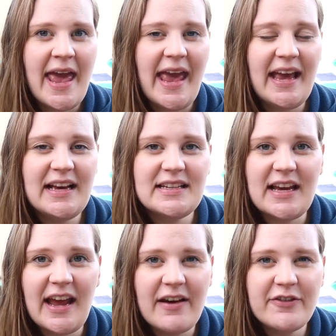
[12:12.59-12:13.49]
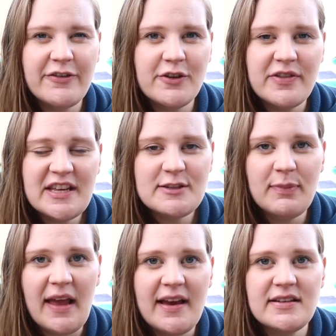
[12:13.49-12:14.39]
and I have a few things
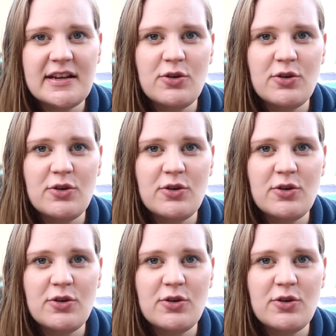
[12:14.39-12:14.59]
planned.